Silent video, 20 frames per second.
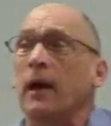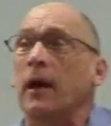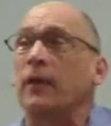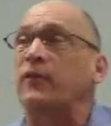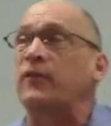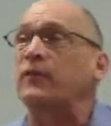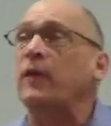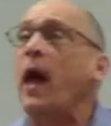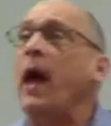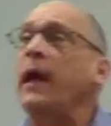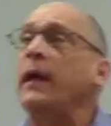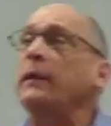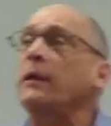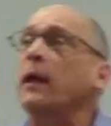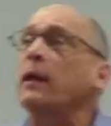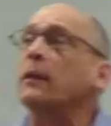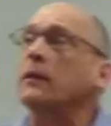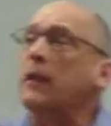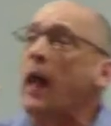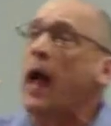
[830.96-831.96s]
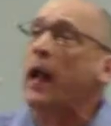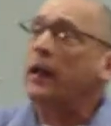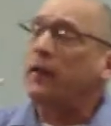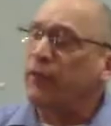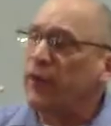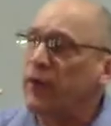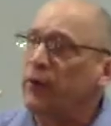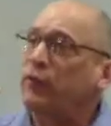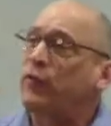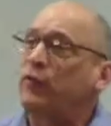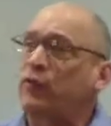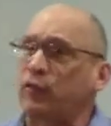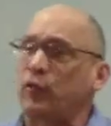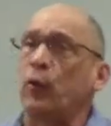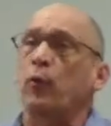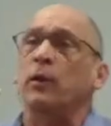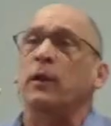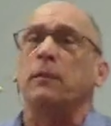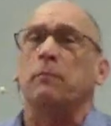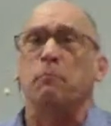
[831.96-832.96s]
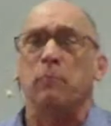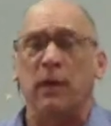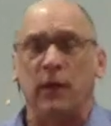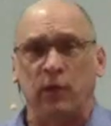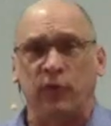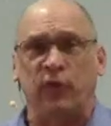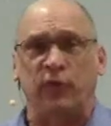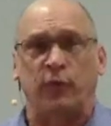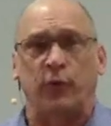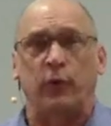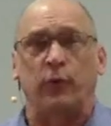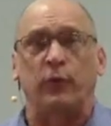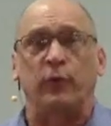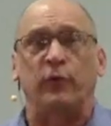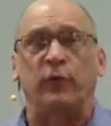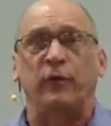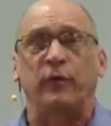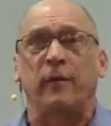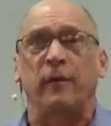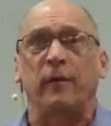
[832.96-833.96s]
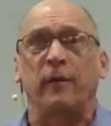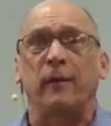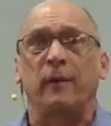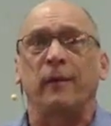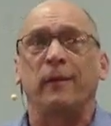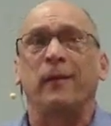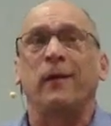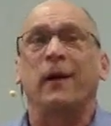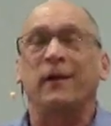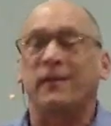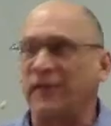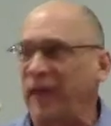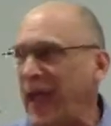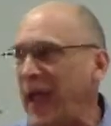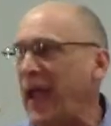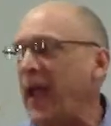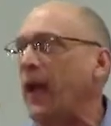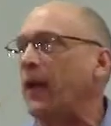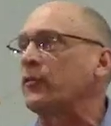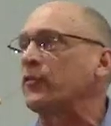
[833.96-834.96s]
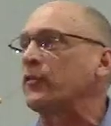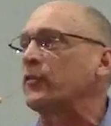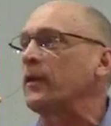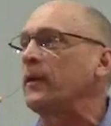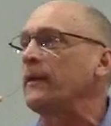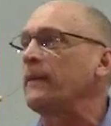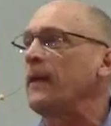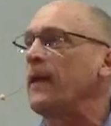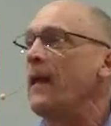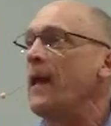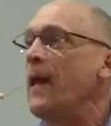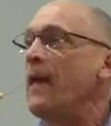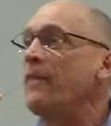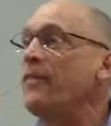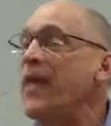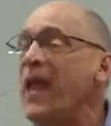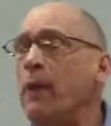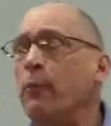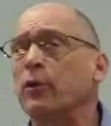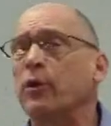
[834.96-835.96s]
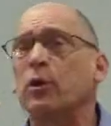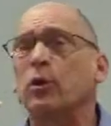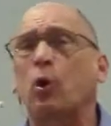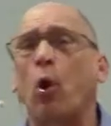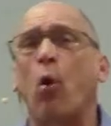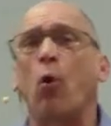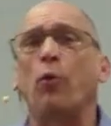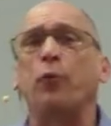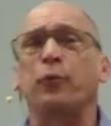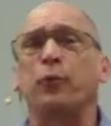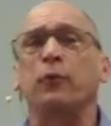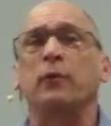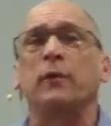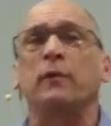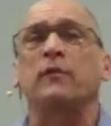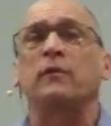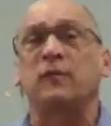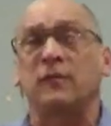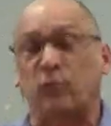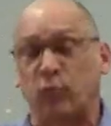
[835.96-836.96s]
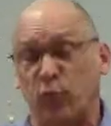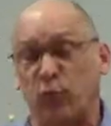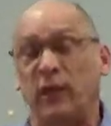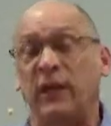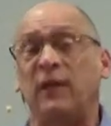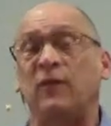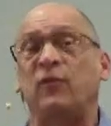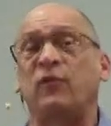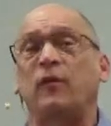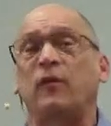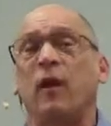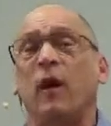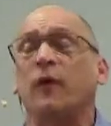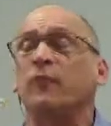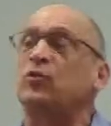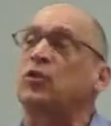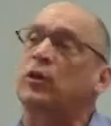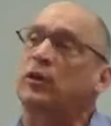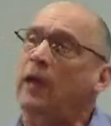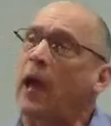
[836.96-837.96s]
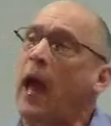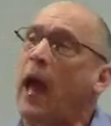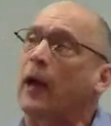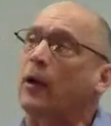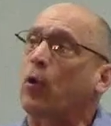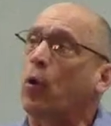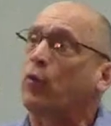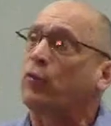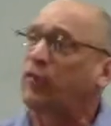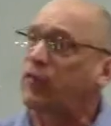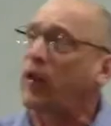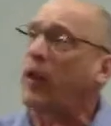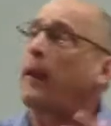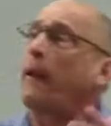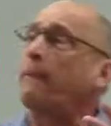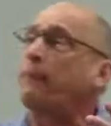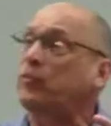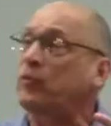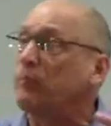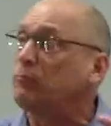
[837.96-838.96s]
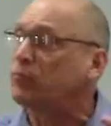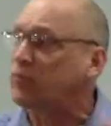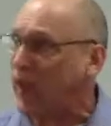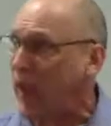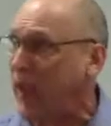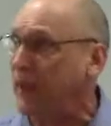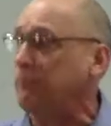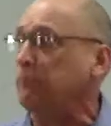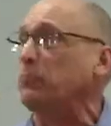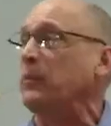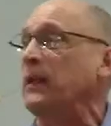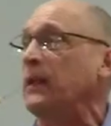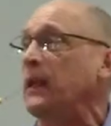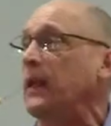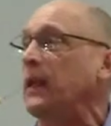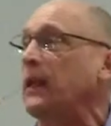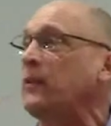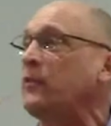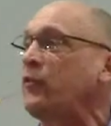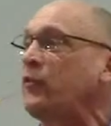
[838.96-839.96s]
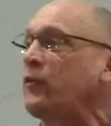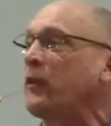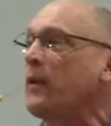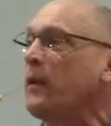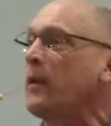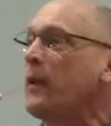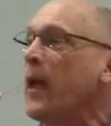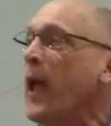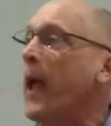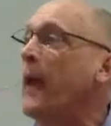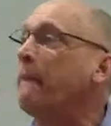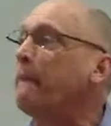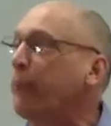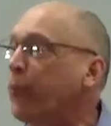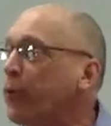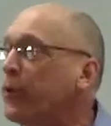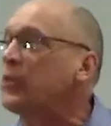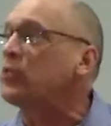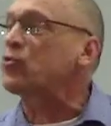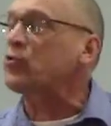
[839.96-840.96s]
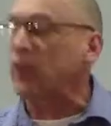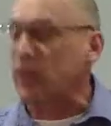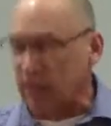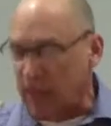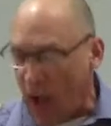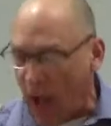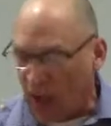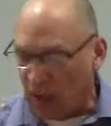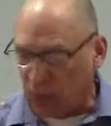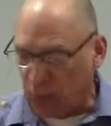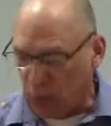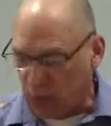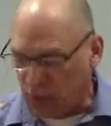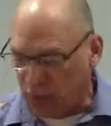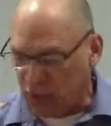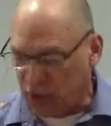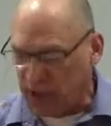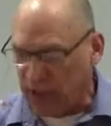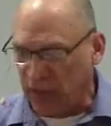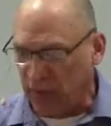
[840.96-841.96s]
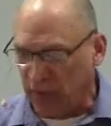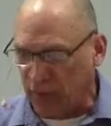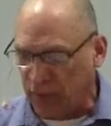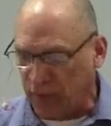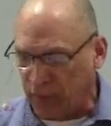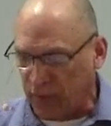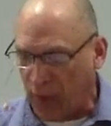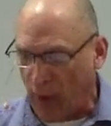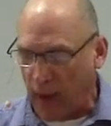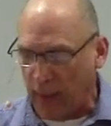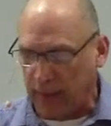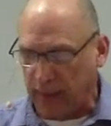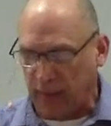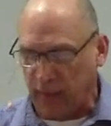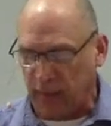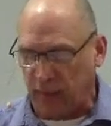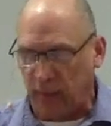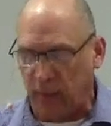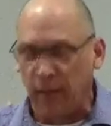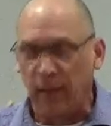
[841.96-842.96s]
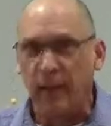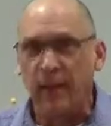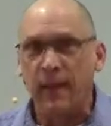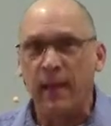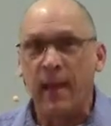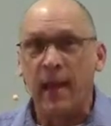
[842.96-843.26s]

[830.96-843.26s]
assigned a lot of his student ministers a task. They were to go through the streets of Chicago, set up some tent meetings, and preach the gospel of Jesus Christ.